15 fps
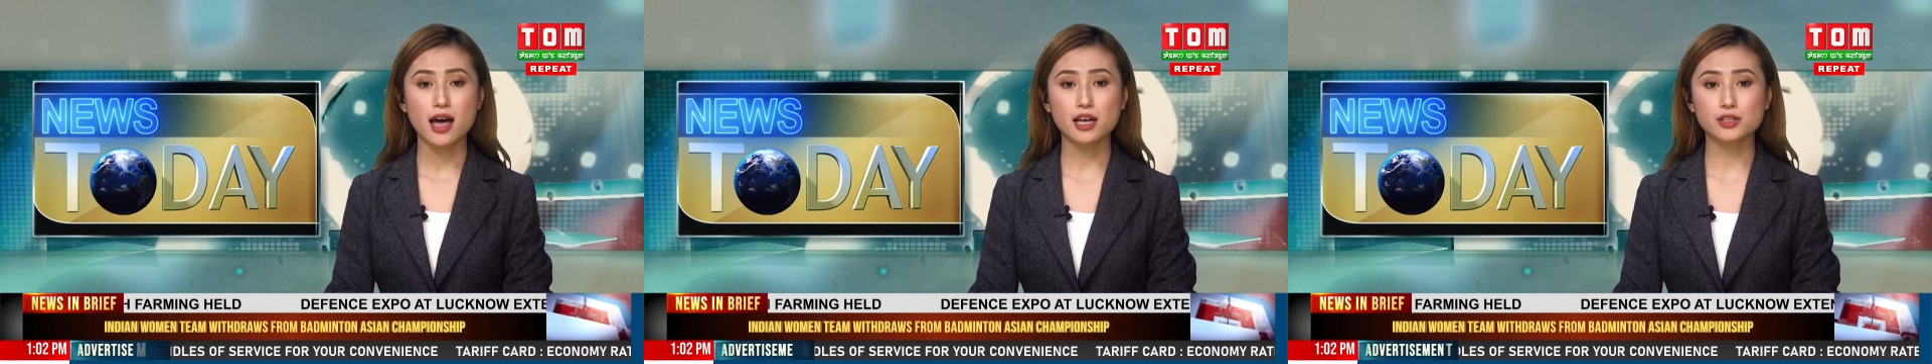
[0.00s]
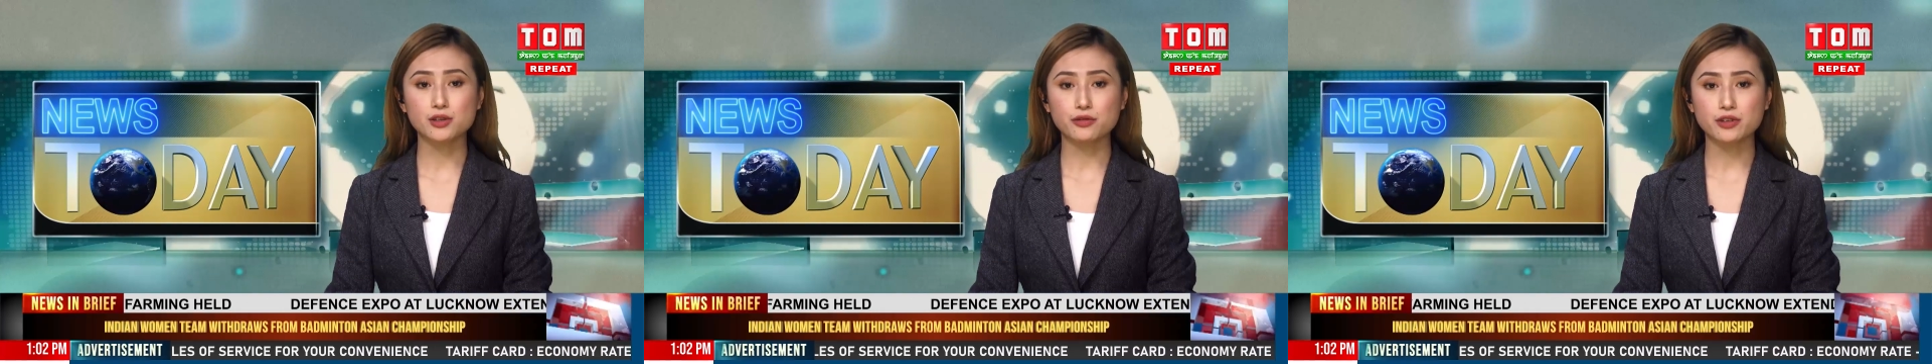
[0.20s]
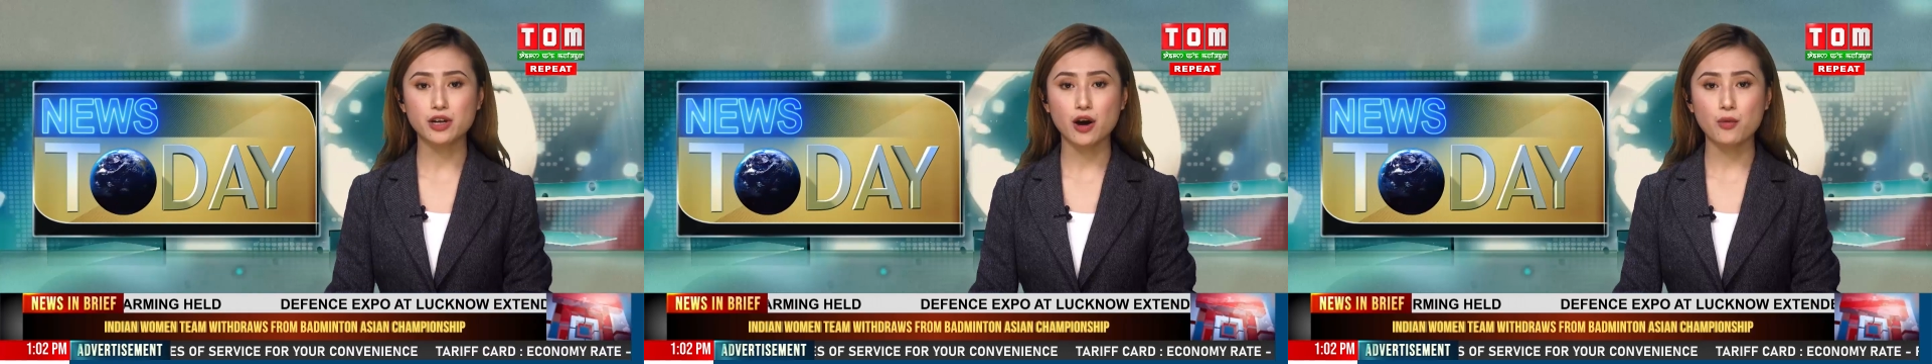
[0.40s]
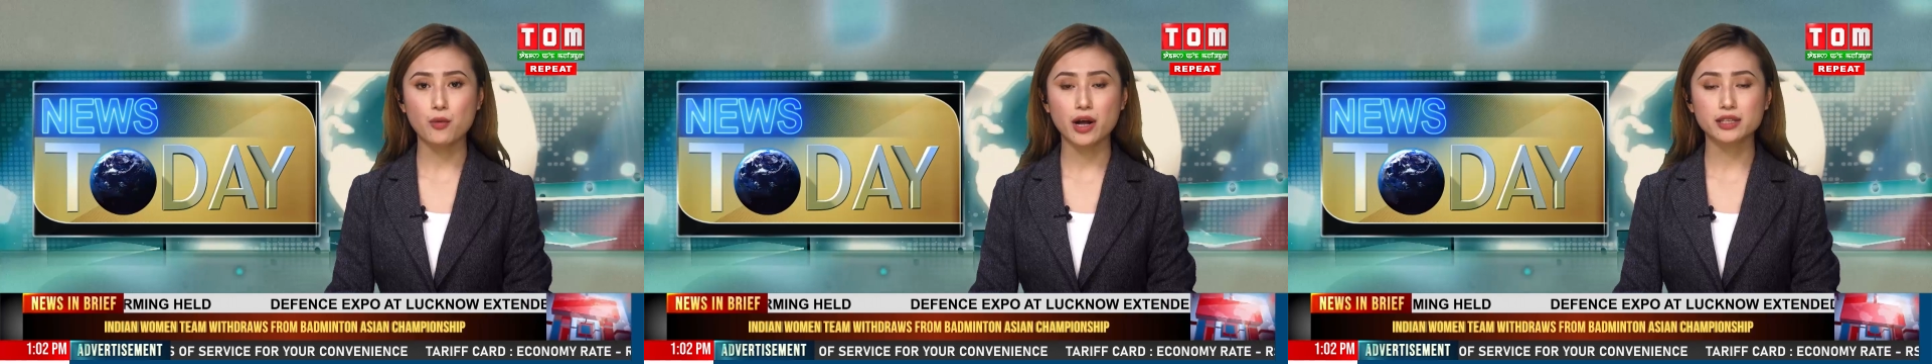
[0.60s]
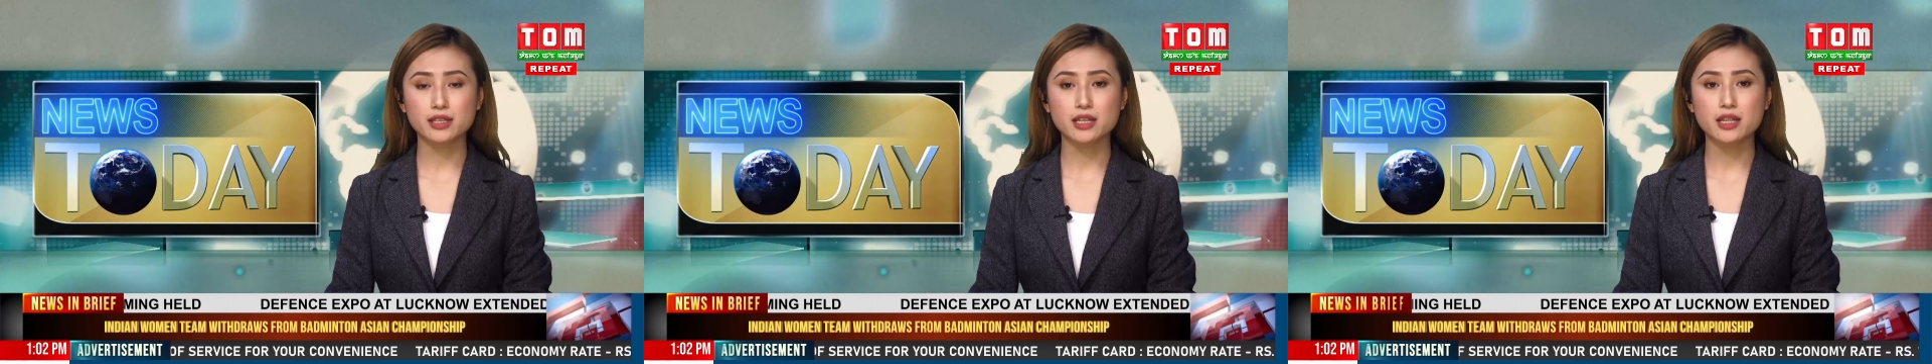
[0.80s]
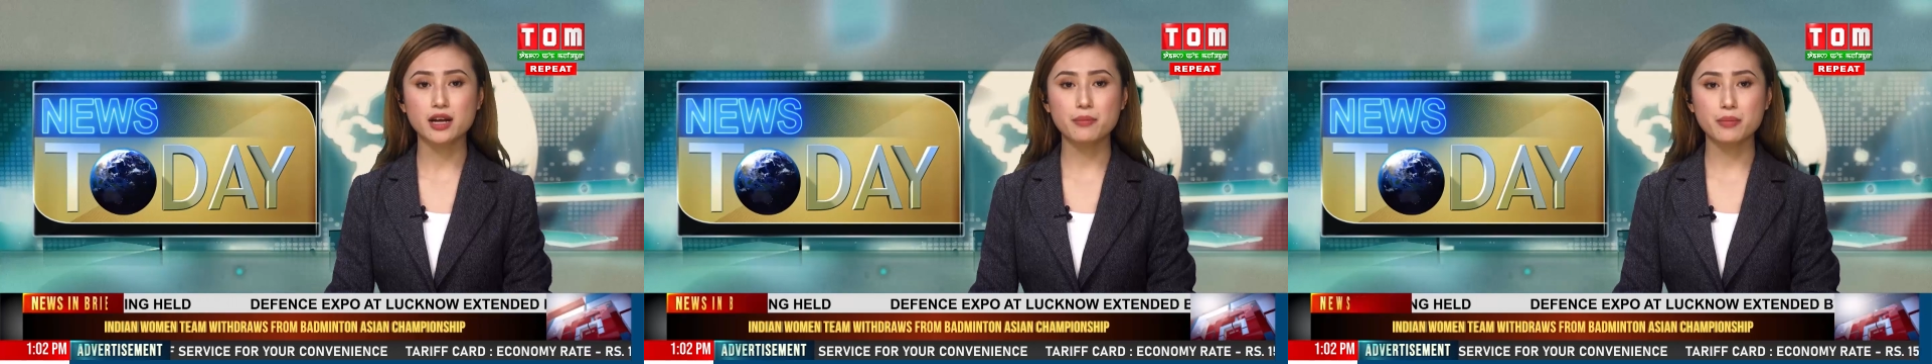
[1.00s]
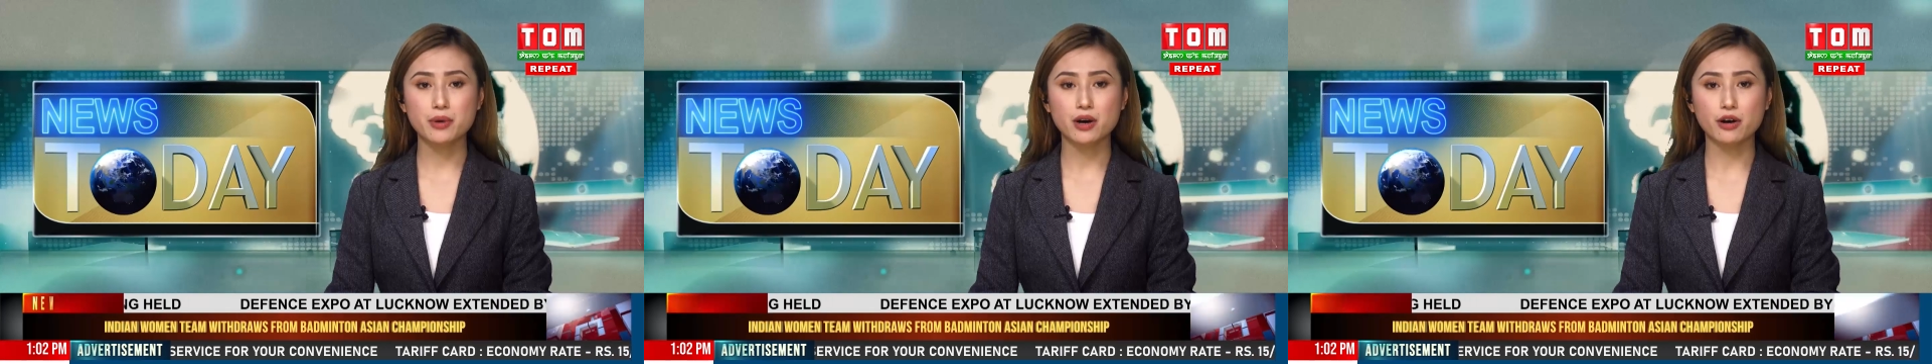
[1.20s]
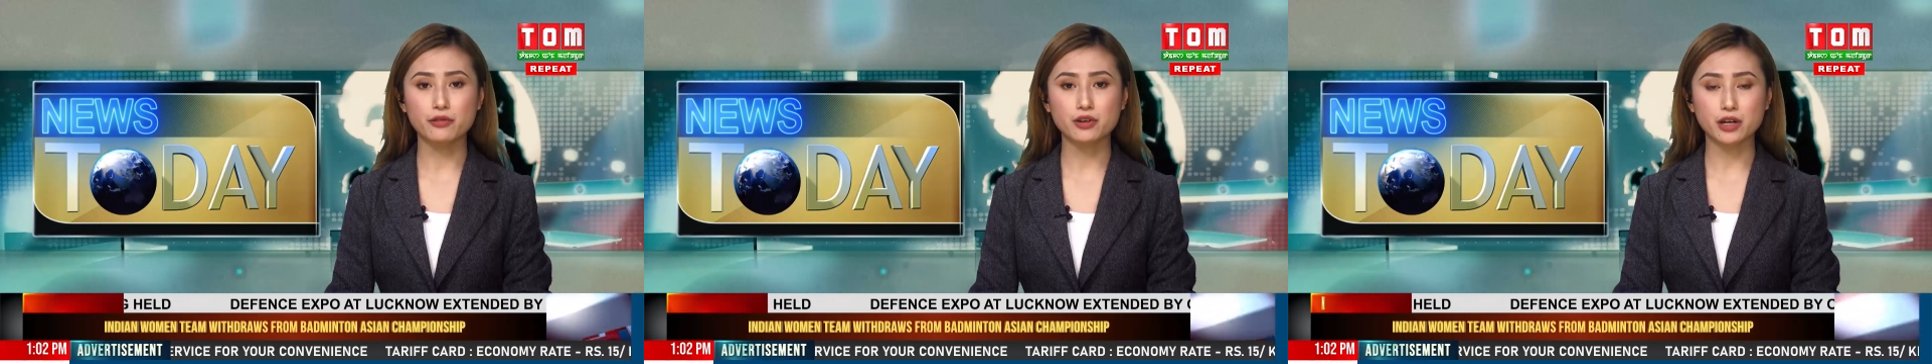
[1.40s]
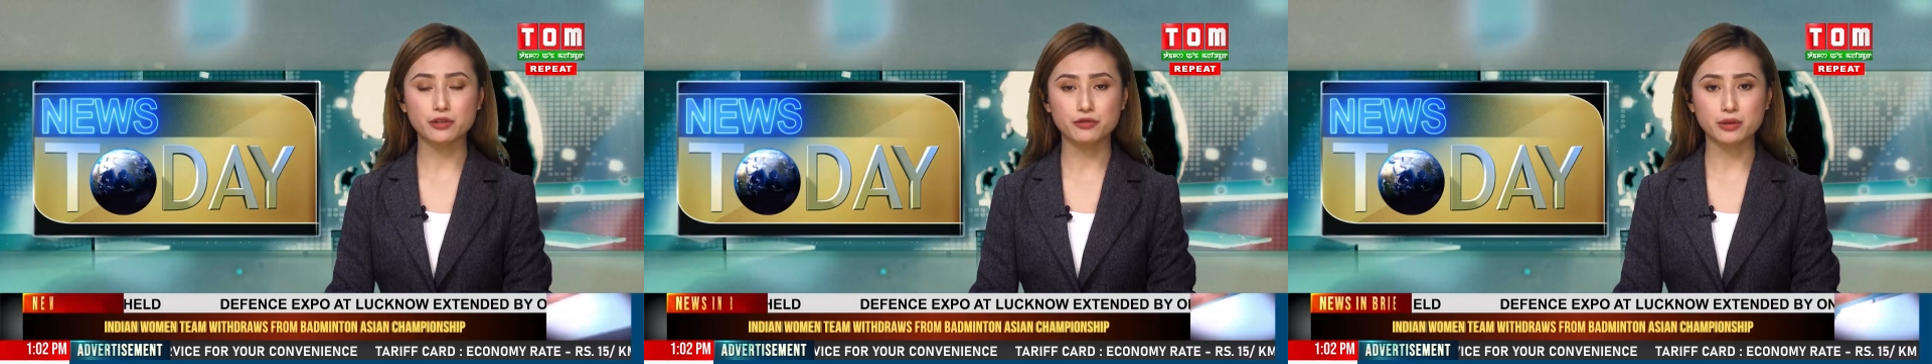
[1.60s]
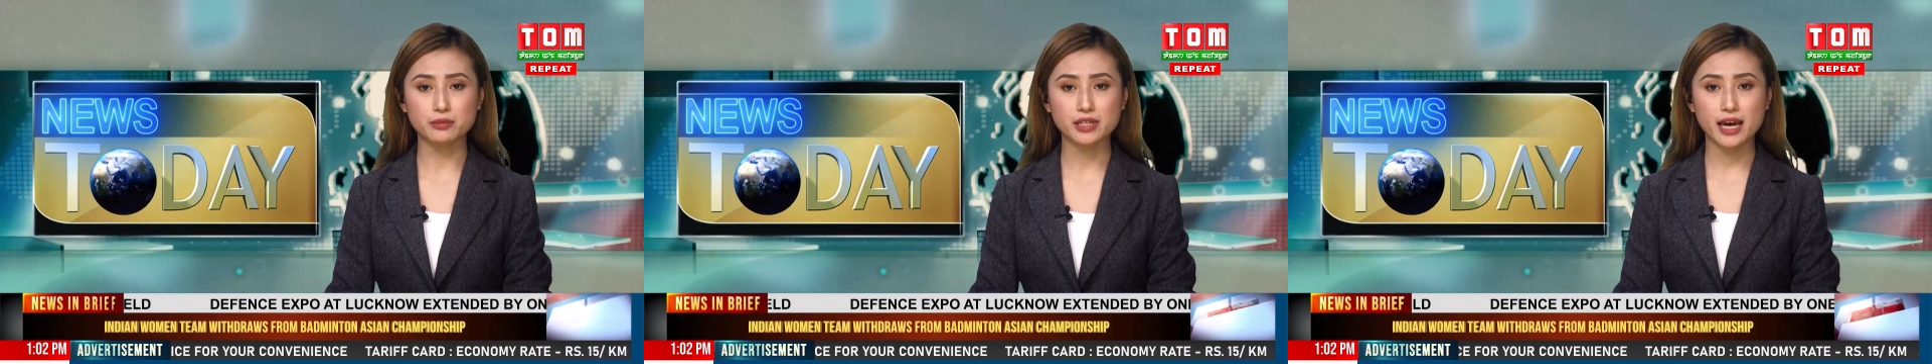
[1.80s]
as of now, while the number of
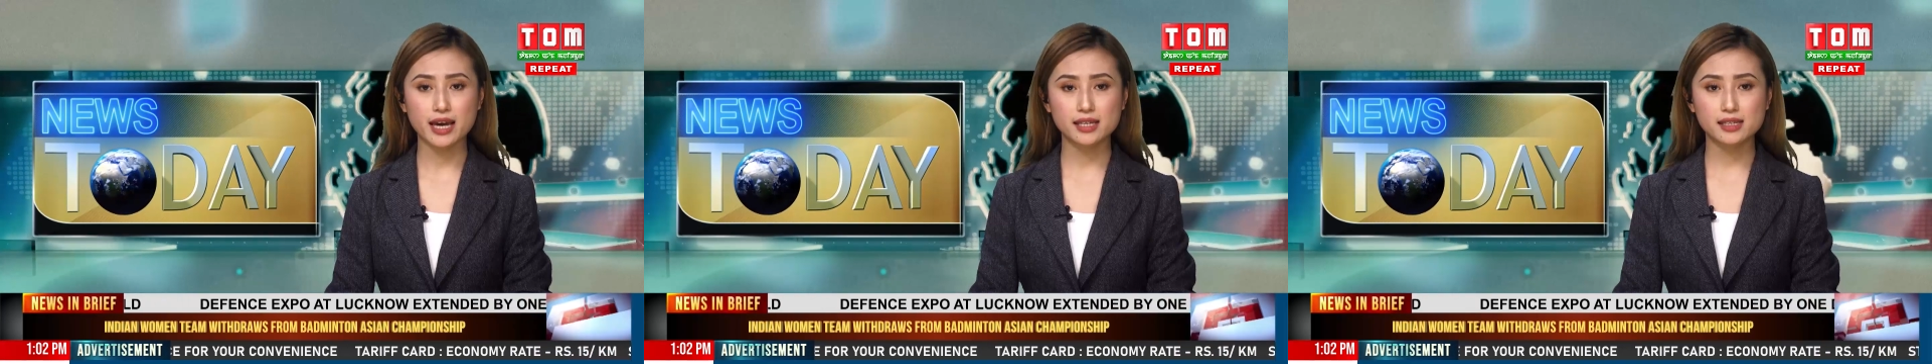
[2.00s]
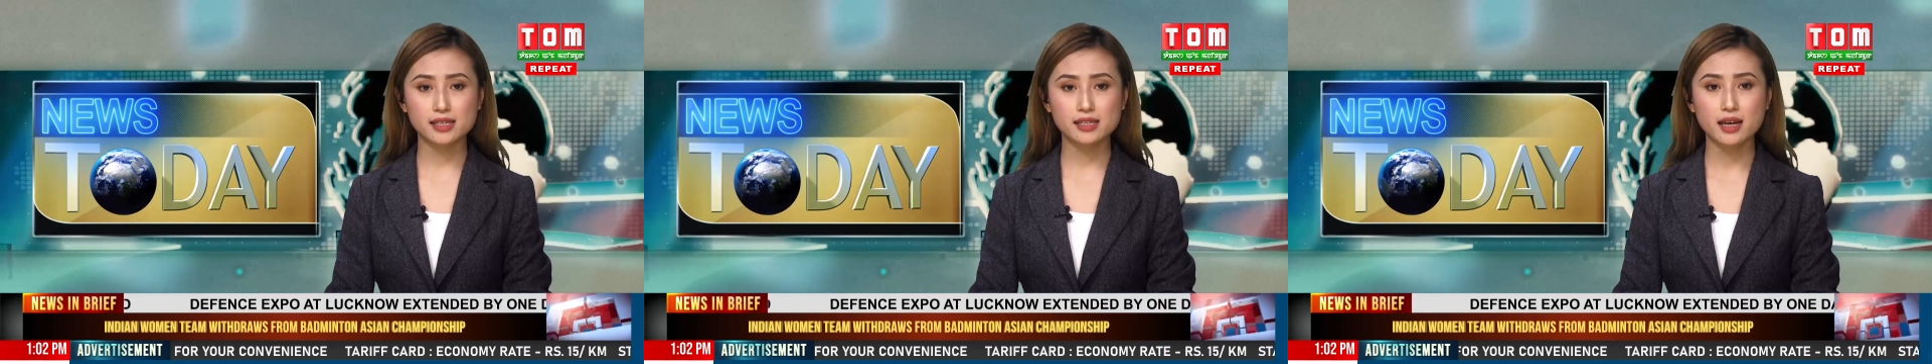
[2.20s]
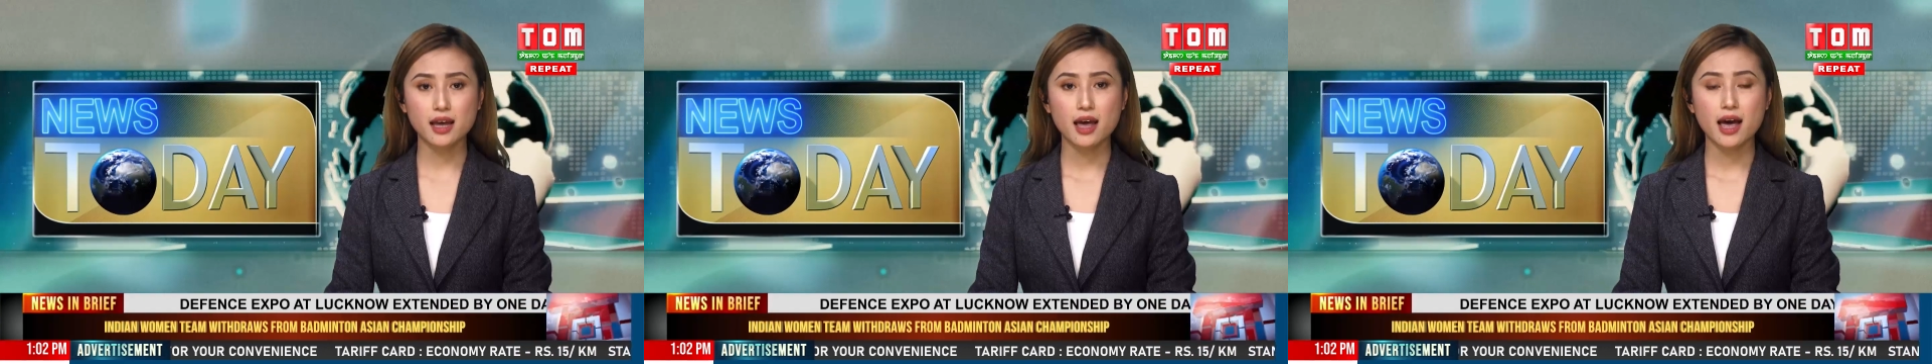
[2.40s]
confirmed cases